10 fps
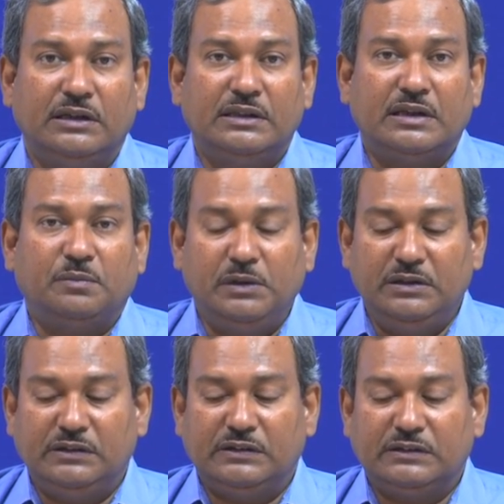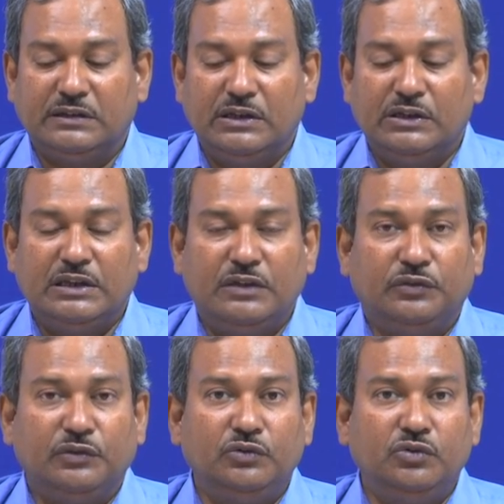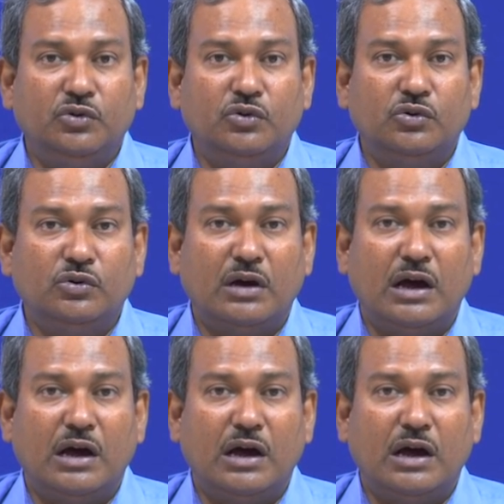That means if you know